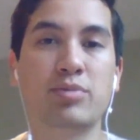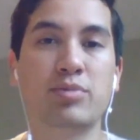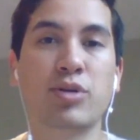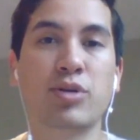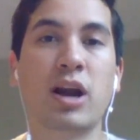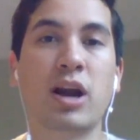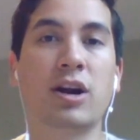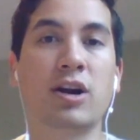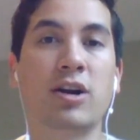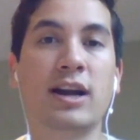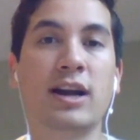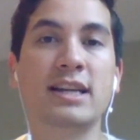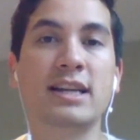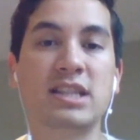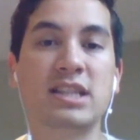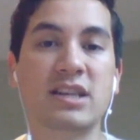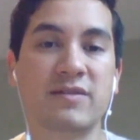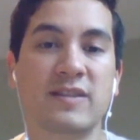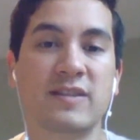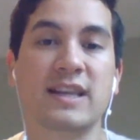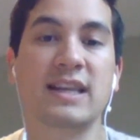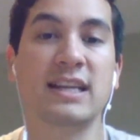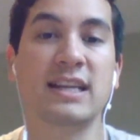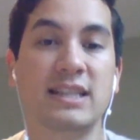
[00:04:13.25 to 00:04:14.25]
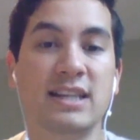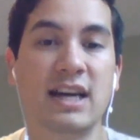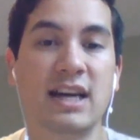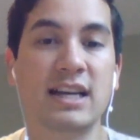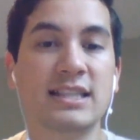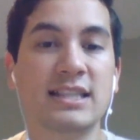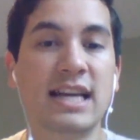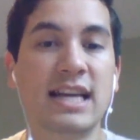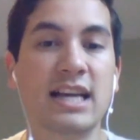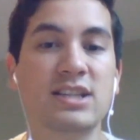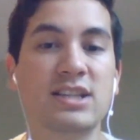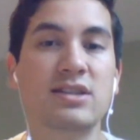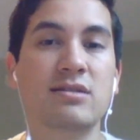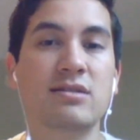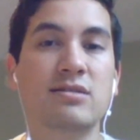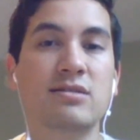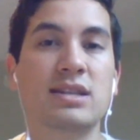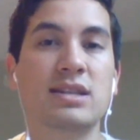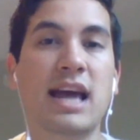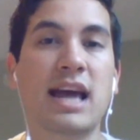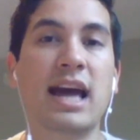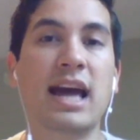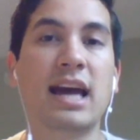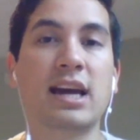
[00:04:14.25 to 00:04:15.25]
progress, if he does, as you
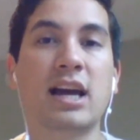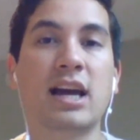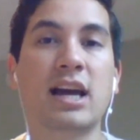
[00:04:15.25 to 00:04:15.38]
say,